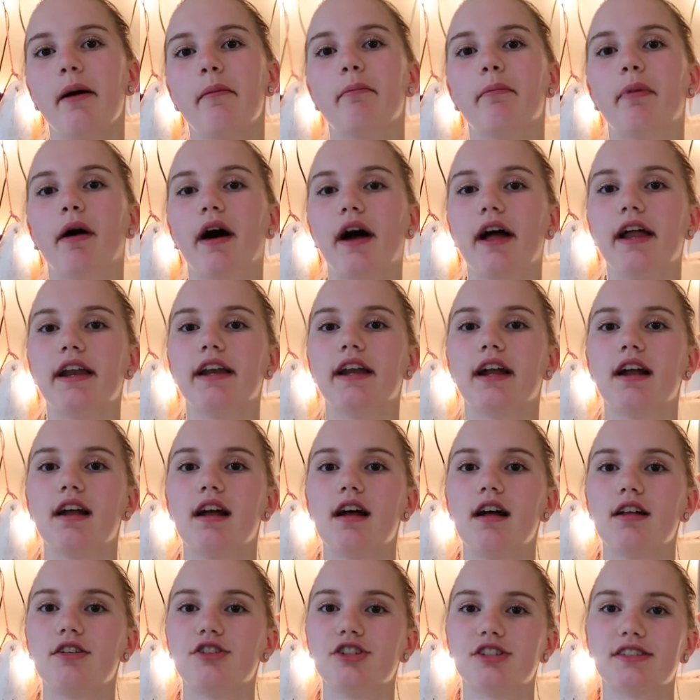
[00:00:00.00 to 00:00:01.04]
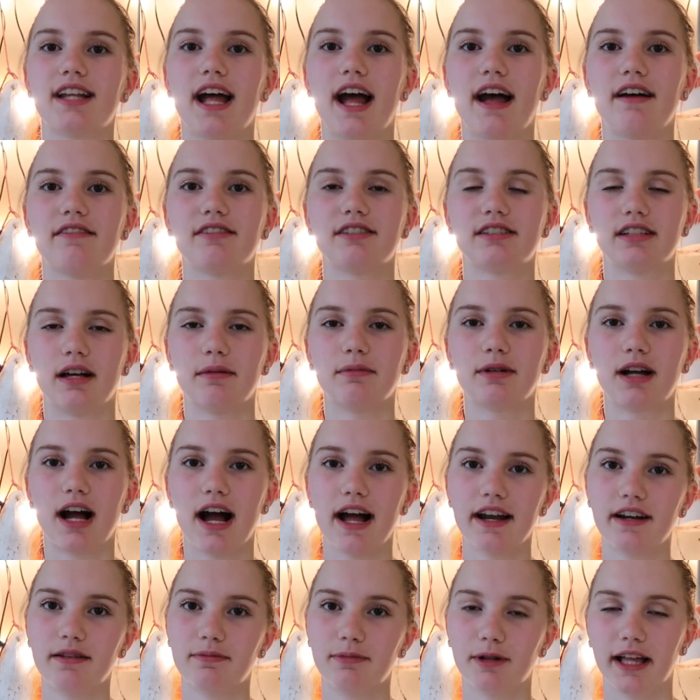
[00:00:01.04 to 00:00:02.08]
but just have some
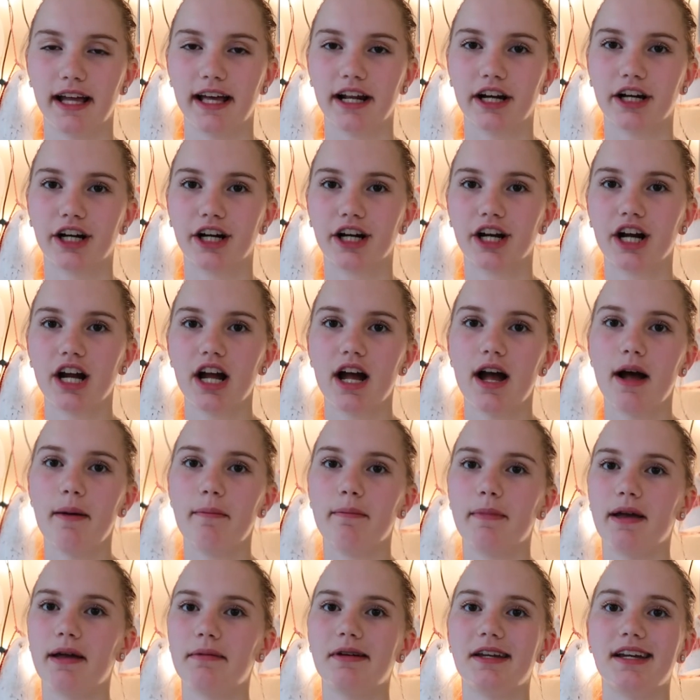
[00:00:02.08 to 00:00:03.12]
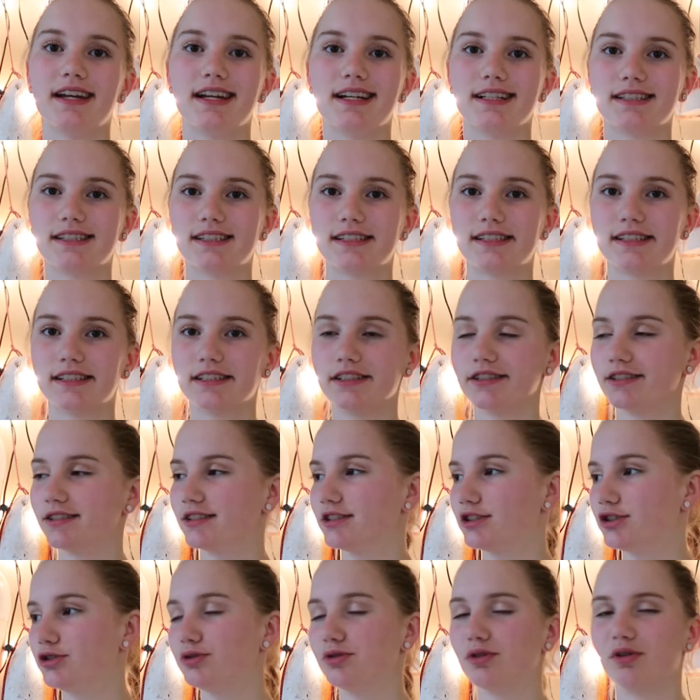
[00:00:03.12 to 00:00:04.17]
kind of planner. Maybe it's
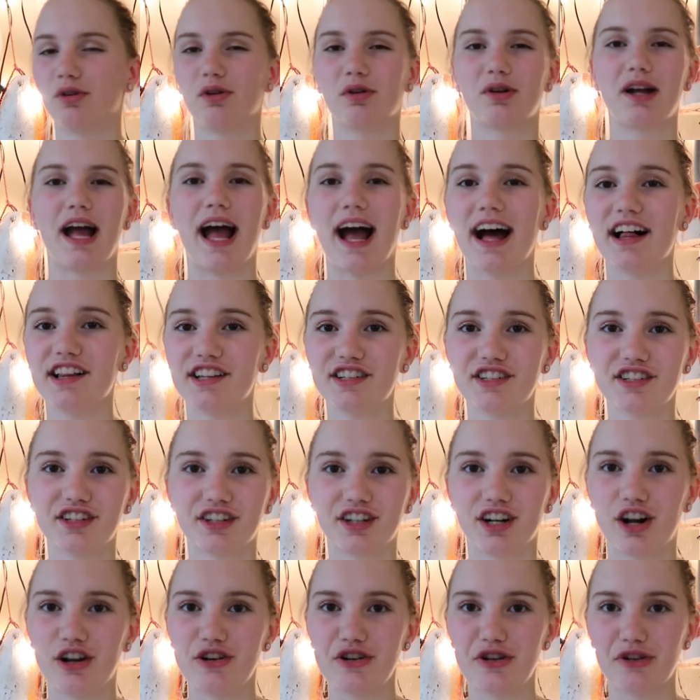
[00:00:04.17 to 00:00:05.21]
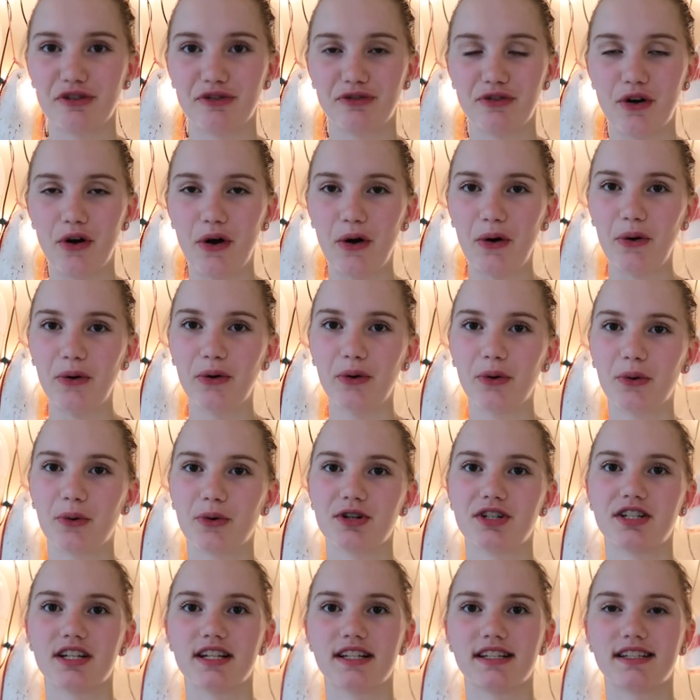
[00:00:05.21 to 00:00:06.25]
Google Calendar on your phone, or
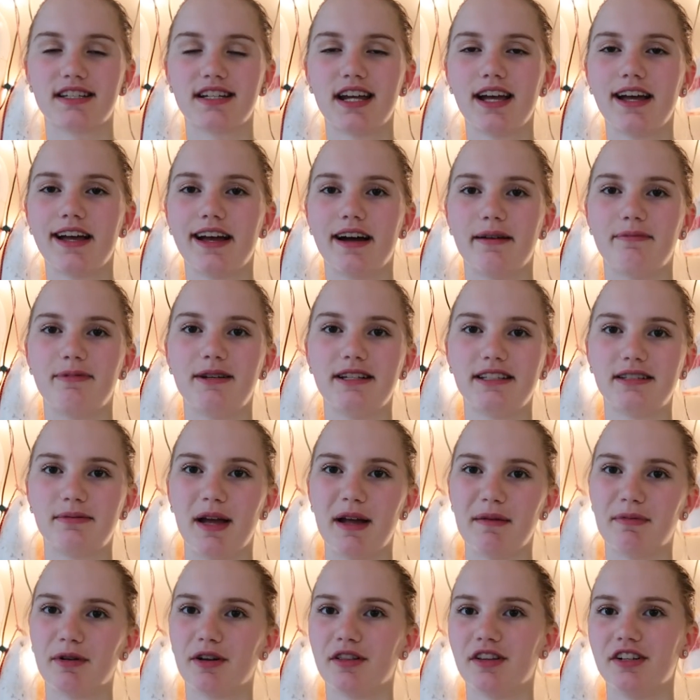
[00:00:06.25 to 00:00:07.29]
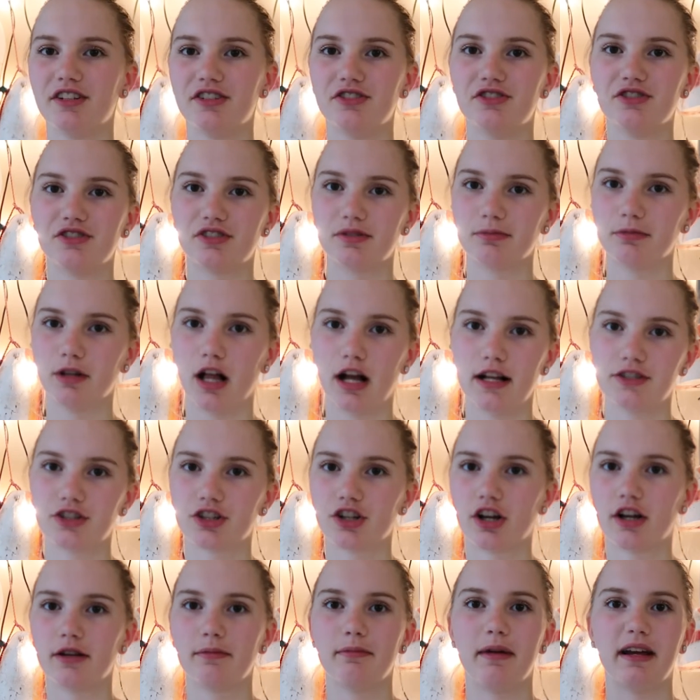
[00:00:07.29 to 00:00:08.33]
just a piece of paper that you drew some lines
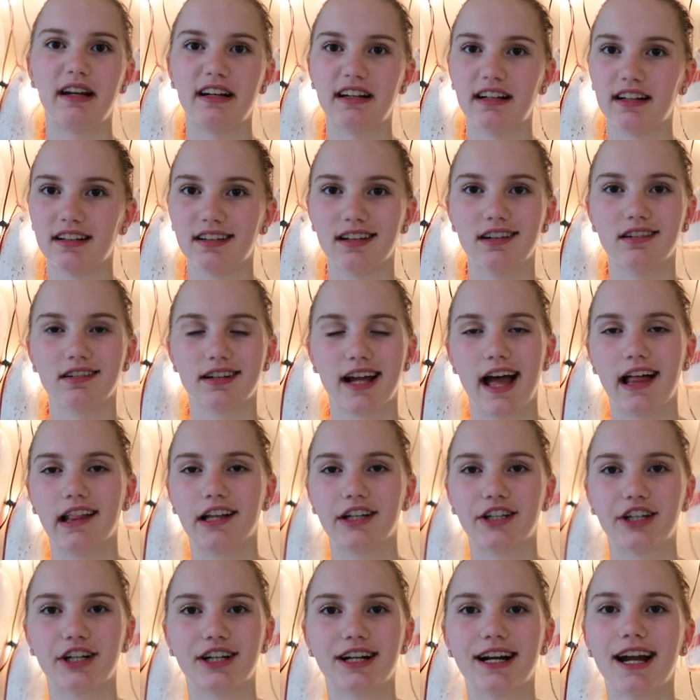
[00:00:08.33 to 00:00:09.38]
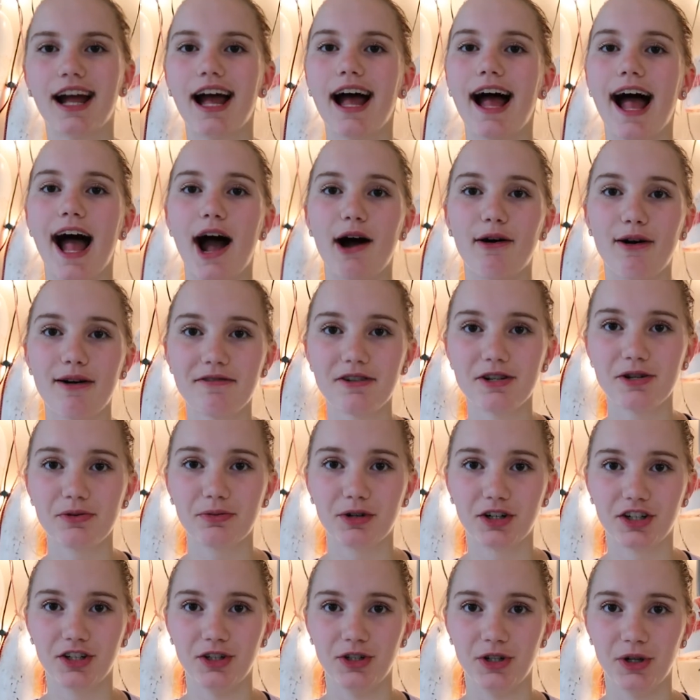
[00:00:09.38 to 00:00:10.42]
on, made it a little calendar. However you
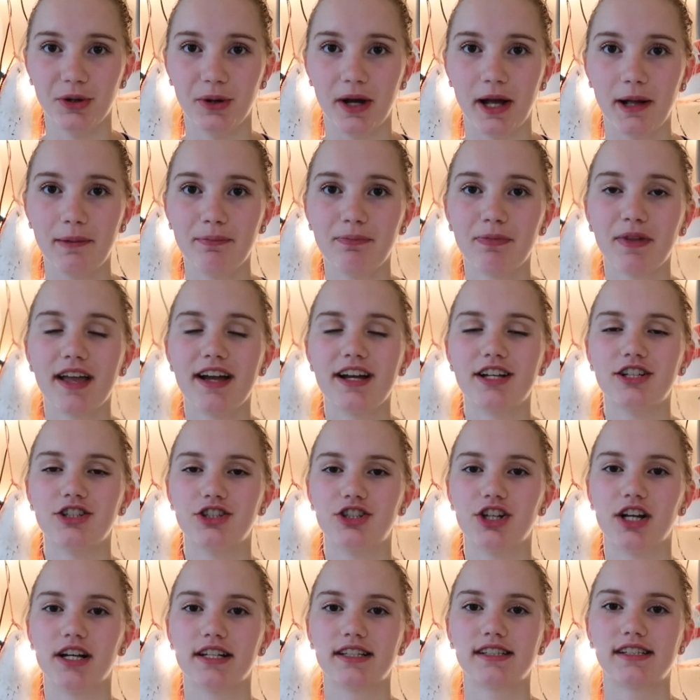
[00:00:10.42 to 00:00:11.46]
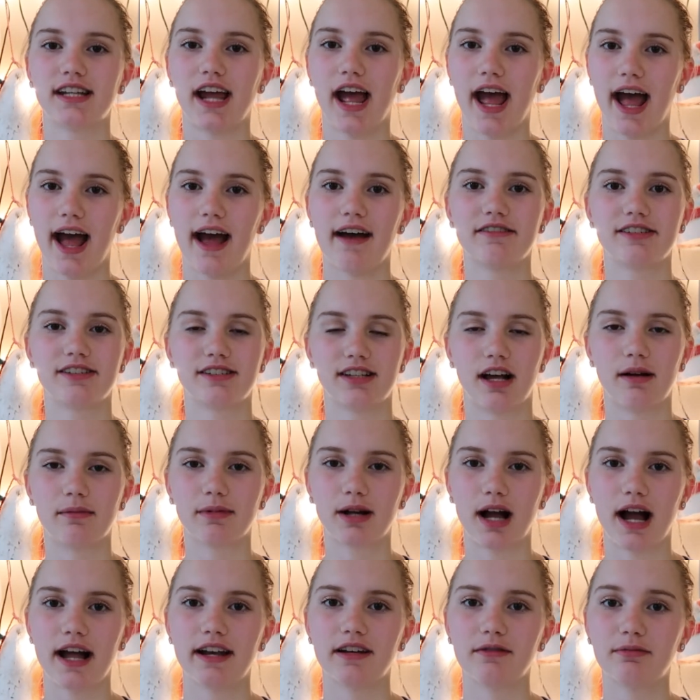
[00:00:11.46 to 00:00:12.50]
want to do it, just have some
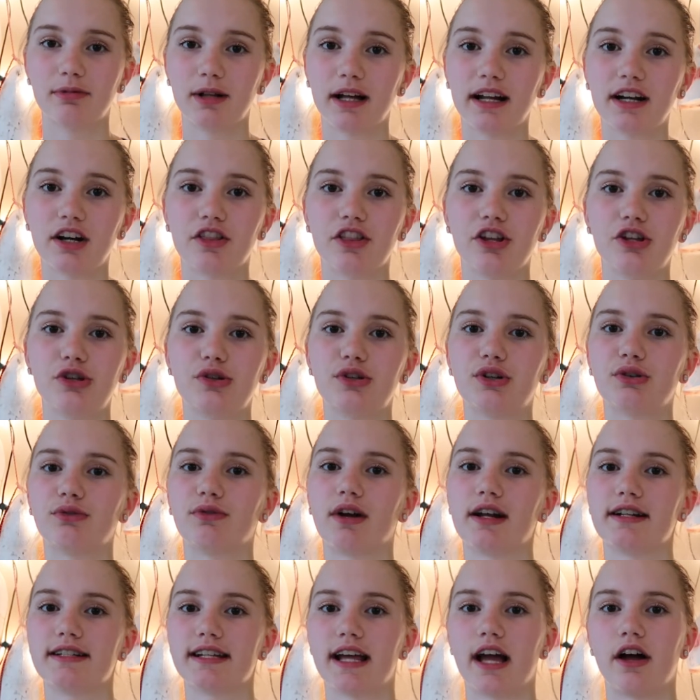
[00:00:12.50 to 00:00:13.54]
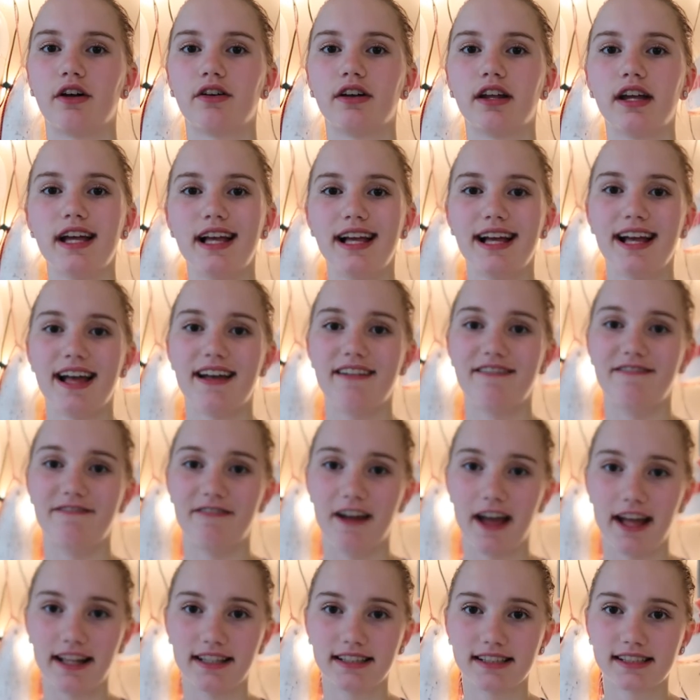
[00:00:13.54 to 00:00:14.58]
kind of planner that you can write down
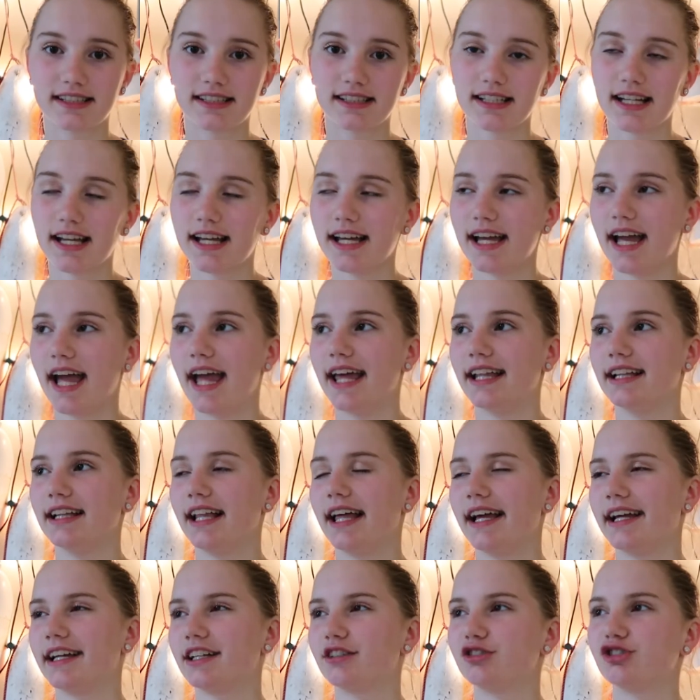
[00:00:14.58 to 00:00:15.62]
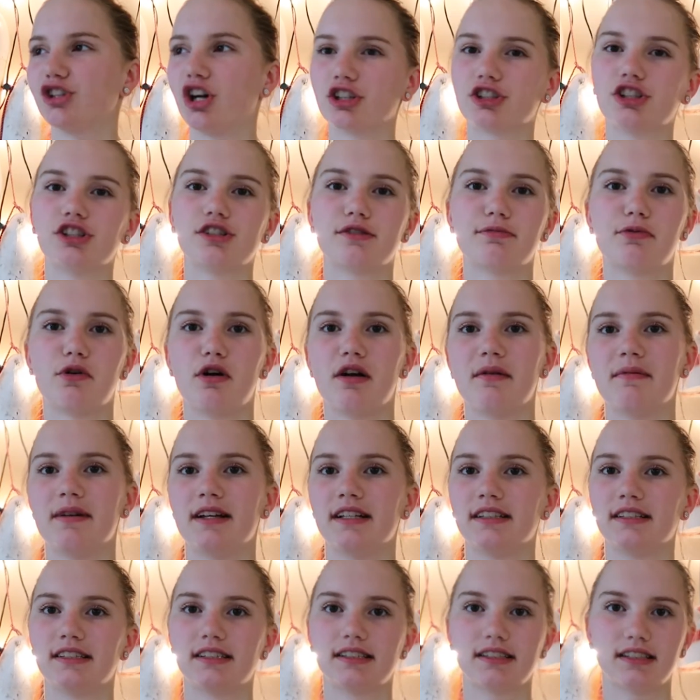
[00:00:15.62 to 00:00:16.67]
events and like doctor's
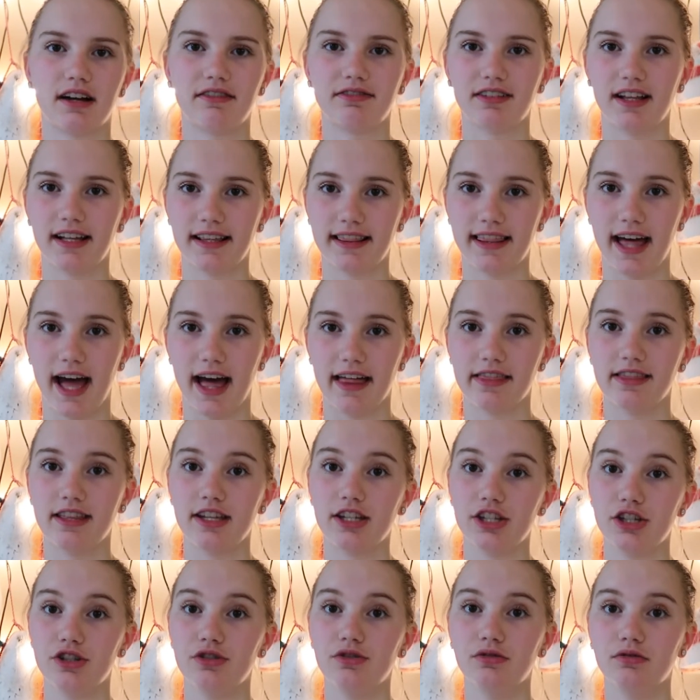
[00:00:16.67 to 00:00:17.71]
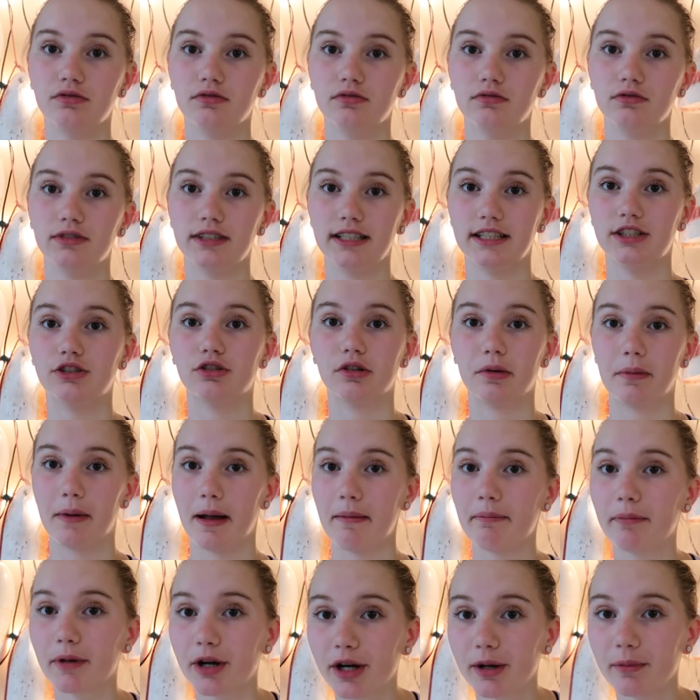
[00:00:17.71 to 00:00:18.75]
appointments, stuff like that that you need to
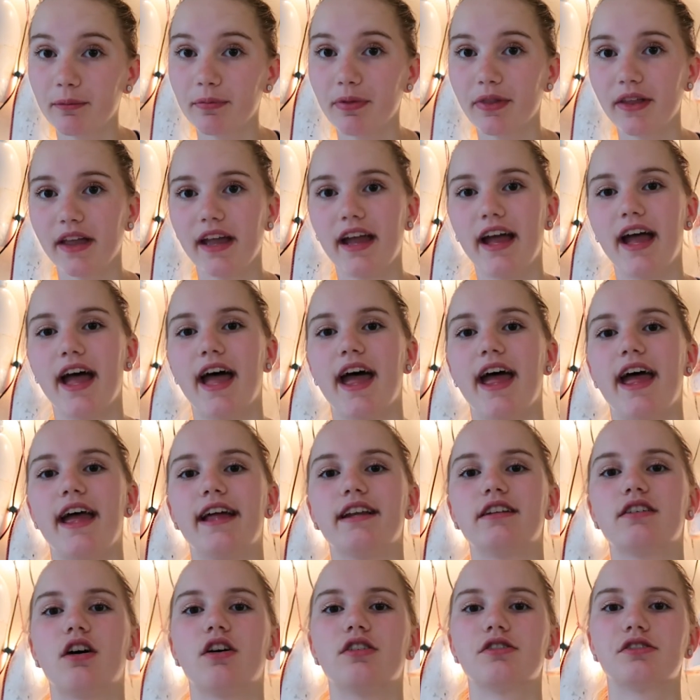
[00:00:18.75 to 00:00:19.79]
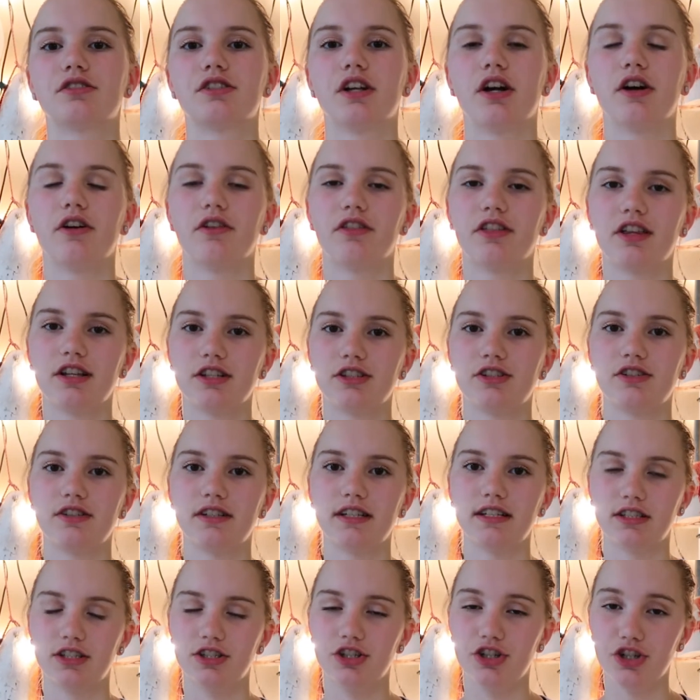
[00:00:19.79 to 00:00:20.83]
remember, and also things you
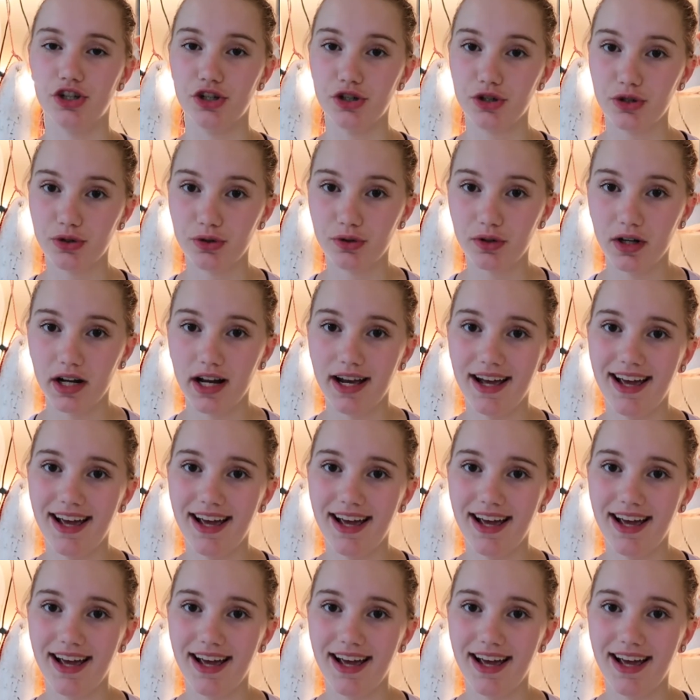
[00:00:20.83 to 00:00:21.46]
need to do.